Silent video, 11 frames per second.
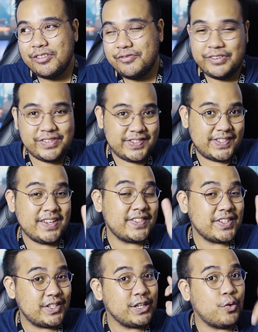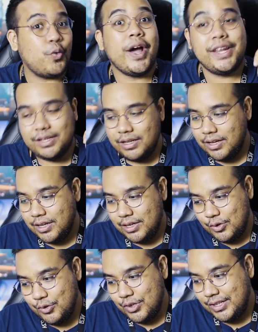fifty cent, is actually quite a
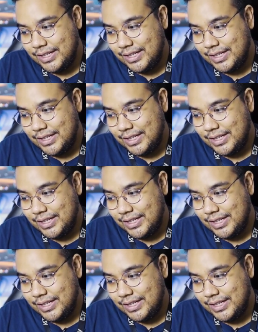good